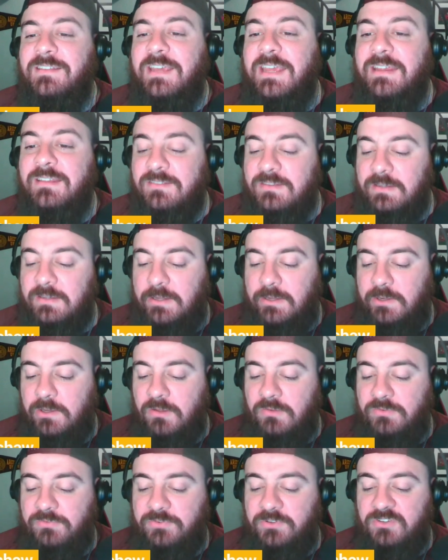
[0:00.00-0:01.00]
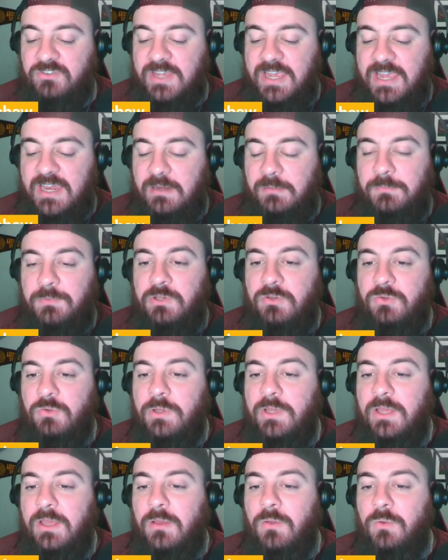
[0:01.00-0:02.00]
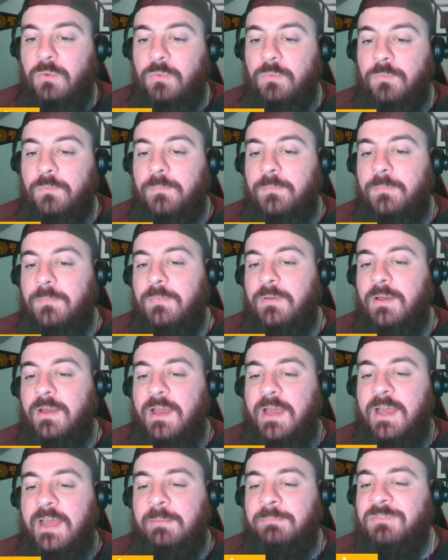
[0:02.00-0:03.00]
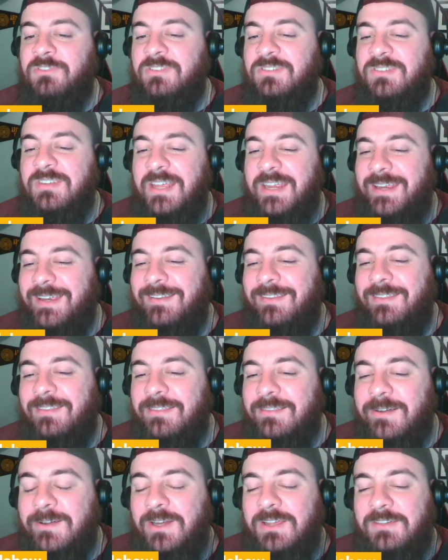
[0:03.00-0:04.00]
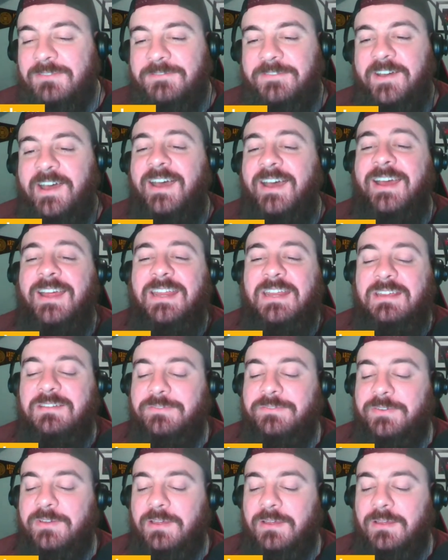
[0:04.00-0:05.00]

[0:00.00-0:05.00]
case scenario for Skattebo, I'm saying 35.